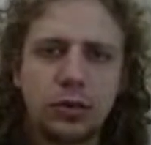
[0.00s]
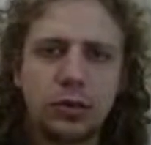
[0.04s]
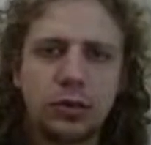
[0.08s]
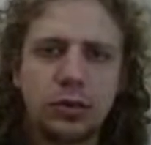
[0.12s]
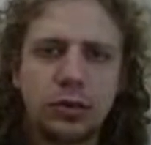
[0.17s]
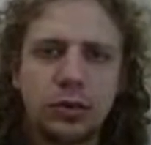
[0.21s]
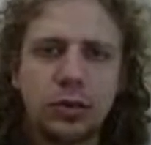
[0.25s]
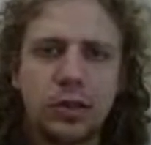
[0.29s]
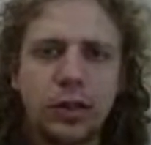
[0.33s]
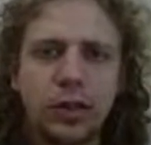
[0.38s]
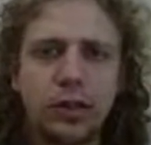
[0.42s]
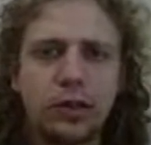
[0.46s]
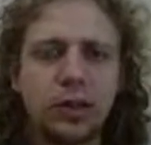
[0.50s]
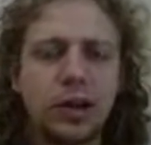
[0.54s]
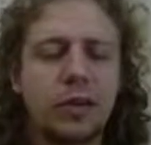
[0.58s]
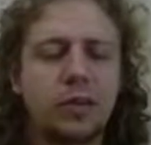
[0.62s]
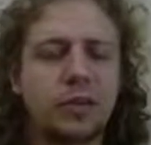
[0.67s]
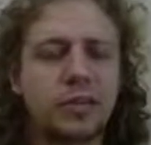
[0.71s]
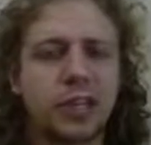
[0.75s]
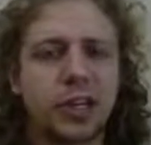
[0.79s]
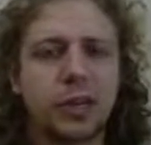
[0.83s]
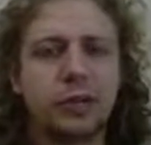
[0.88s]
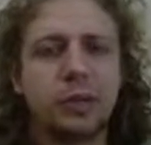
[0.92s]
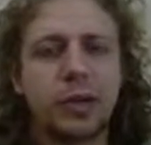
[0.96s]
they don't have
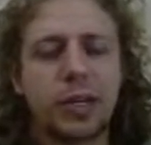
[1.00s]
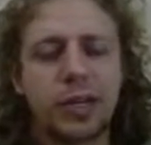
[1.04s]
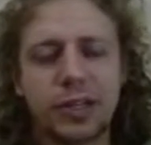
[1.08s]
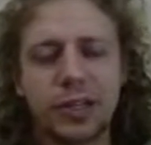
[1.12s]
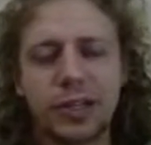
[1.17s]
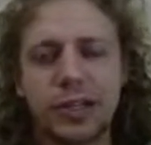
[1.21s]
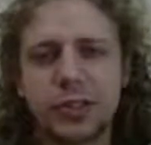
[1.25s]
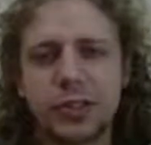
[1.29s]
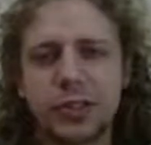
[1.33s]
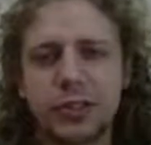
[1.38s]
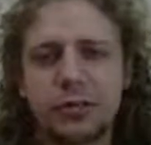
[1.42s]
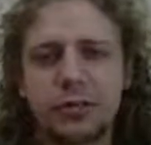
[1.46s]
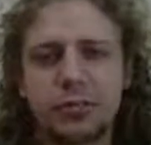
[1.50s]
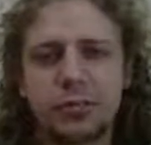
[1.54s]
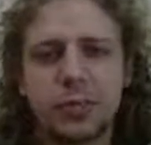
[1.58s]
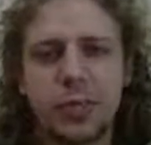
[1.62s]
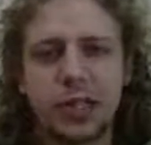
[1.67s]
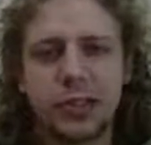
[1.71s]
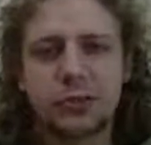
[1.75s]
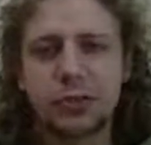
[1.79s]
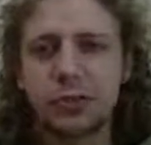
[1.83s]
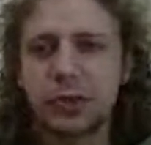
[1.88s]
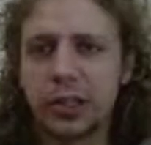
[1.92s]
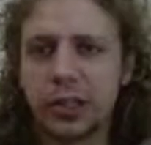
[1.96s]
a second weakness.
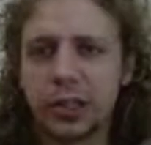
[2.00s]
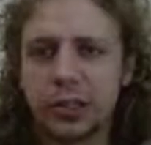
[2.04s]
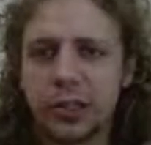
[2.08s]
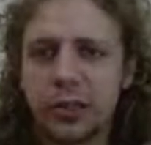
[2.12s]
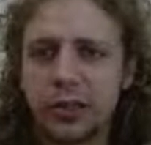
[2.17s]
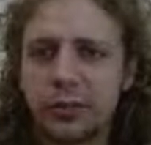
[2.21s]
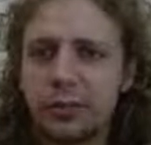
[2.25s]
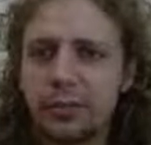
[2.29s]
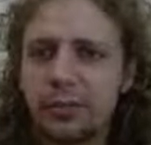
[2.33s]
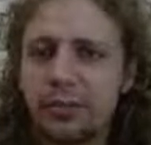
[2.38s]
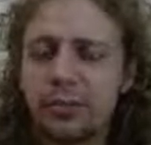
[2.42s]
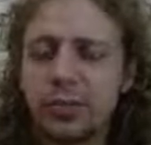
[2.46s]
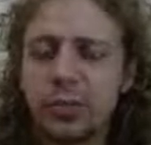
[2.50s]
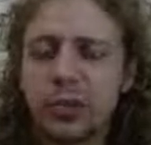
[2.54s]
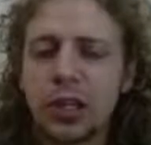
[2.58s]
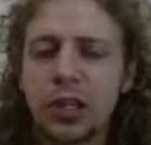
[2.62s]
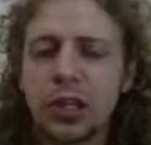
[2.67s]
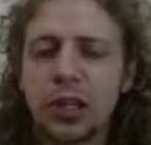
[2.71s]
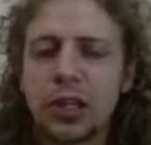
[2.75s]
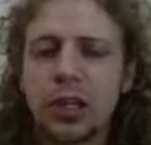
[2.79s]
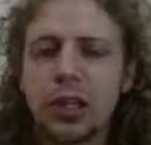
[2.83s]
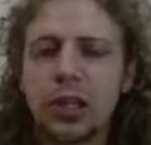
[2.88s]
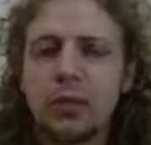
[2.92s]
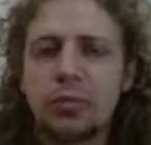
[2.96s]
That's really good.
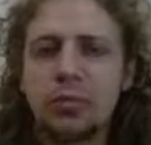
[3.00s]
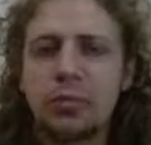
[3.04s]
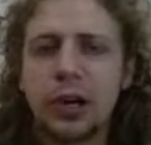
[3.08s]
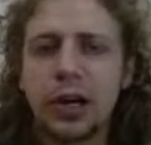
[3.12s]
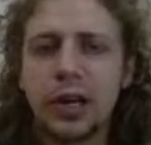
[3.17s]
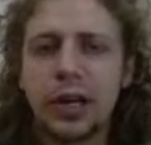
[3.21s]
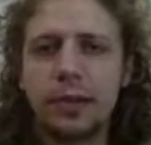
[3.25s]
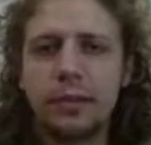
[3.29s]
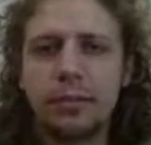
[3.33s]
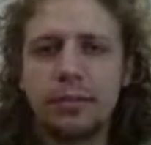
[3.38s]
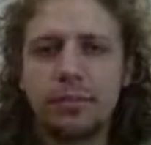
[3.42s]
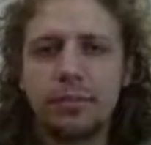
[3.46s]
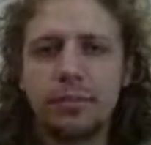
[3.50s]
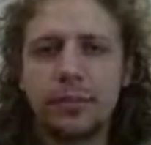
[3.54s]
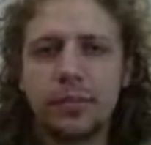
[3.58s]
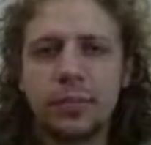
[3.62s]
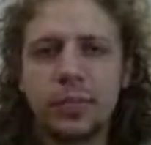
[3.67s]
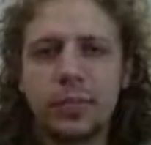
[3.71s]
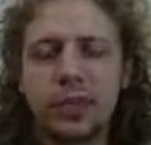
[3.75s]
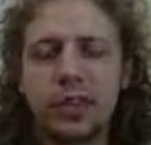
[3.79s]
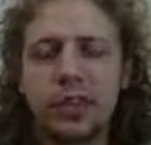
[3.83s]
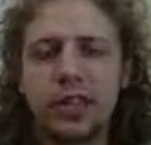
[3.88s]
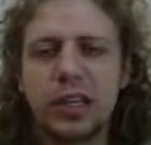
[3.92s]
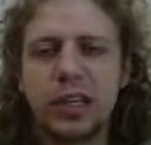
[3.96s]
But
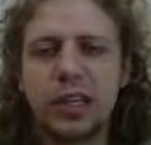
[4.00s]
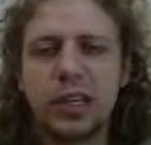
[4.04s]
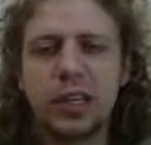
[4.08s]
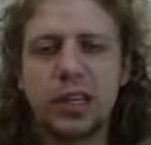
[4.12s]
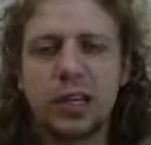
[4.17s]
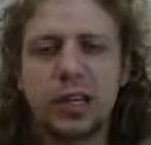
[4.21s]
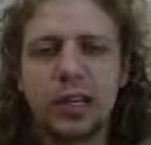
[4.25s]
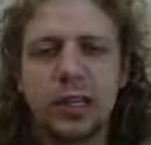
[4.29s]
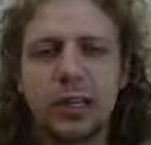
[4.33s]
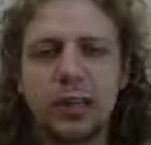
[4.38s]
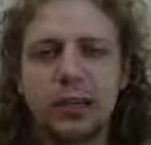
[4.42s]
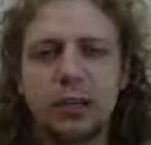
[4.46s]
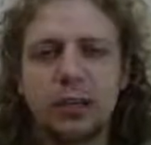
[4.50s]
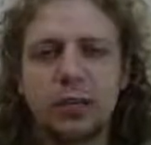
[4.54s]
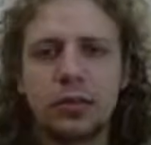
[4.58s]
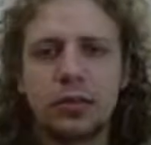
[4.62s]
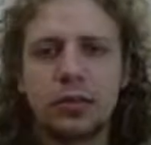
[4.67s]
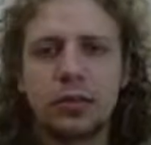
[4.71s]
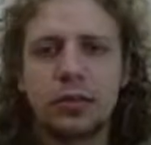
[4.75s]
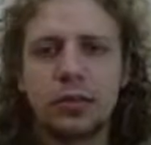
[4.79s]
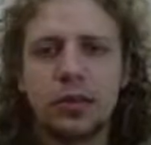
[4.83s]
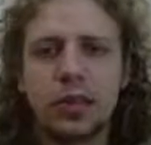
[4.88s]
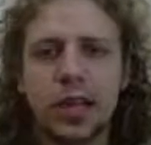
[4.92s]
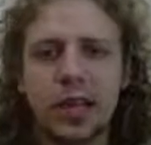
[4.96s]
the
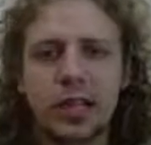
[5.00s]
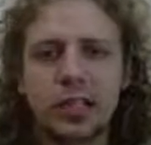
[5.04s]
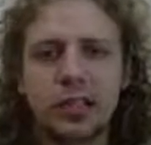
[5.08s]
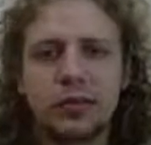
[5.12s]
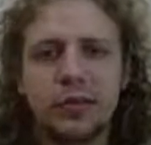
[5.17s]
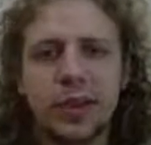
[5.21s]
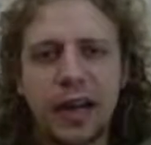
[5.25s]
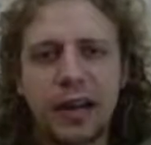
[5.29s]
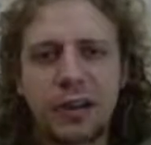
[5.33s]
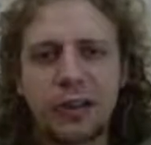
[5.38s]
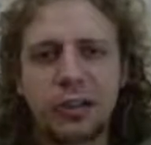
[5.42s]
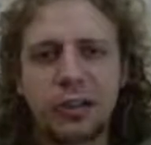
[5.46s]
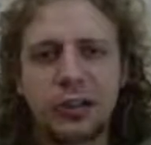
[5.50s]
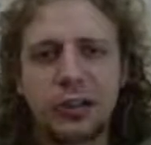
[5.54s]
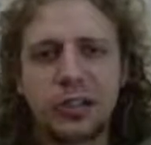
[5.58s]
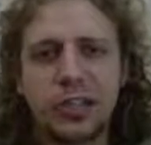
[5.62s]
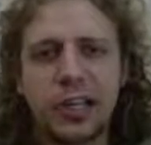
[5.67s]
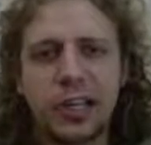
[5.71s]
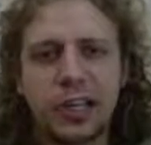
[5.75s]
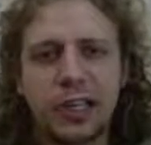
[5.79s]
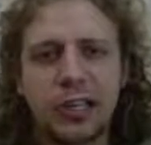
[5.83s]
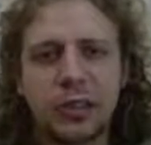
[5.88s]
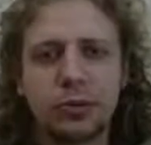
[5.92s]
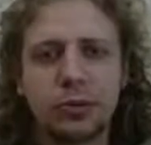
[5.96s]
next factor to
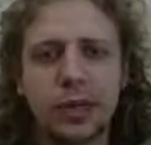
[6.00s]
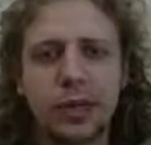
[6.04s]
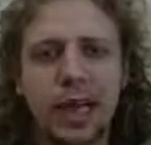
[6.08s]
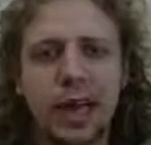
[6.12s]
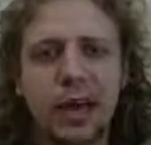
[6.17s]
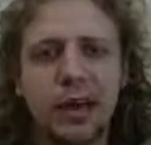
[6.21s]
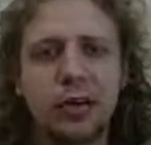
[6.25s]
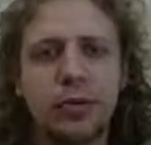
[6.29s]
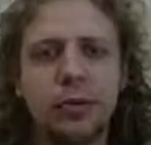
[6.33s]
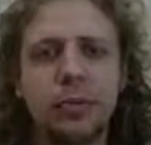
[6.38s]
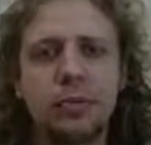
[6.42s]
take into account